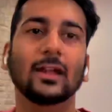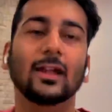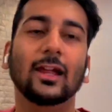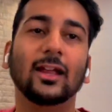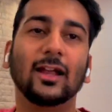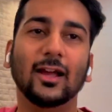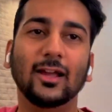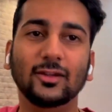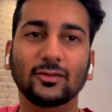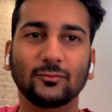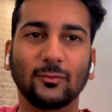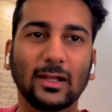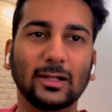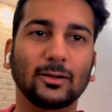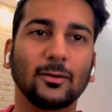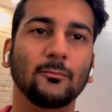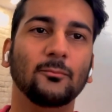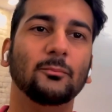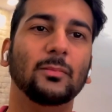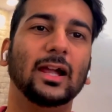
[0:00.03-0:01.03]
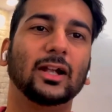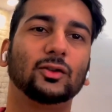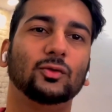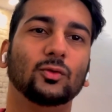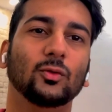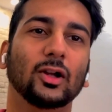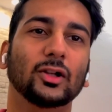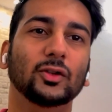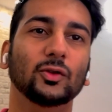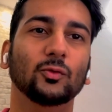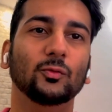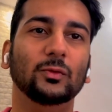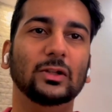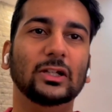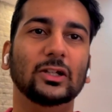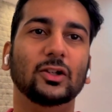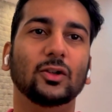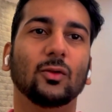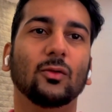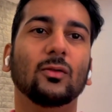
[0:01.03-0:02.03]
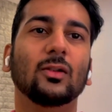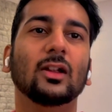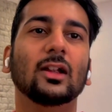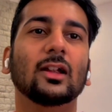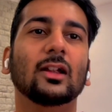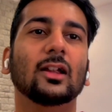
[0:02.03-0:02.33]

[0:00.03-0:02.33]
Hey guys, welcome back to a new video.